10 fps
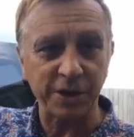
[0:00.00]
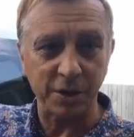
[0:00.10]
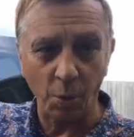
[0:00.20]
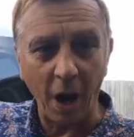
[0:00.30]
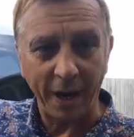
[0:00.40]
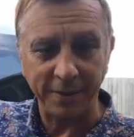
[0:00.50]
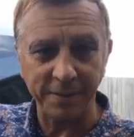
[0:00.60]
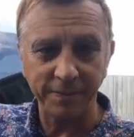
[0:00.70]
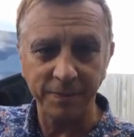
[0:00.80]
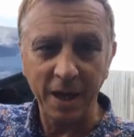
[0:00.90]
It's
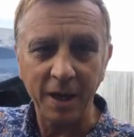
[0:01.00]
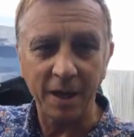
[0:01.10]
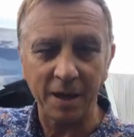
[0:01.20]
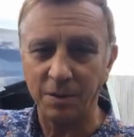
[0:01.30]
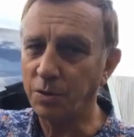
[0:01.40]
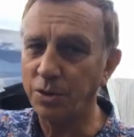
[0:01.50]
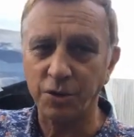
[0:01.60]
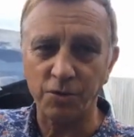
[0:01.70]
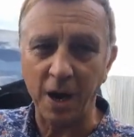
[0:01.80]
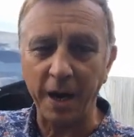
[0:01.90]
white. It
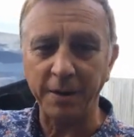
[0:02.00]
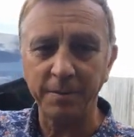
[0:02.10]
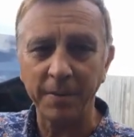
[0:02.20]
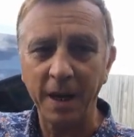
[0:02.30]
looks great,